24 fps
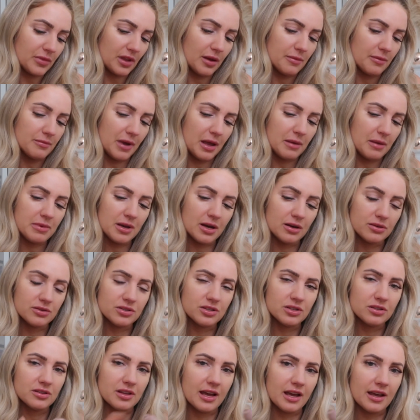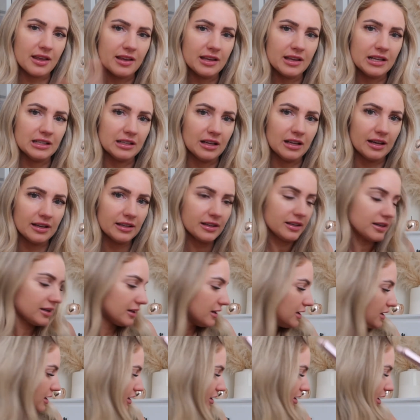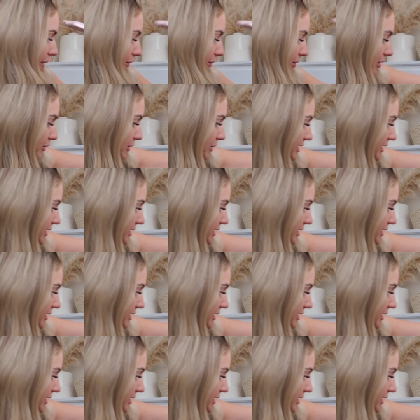Maybe I'll do that in like a couple of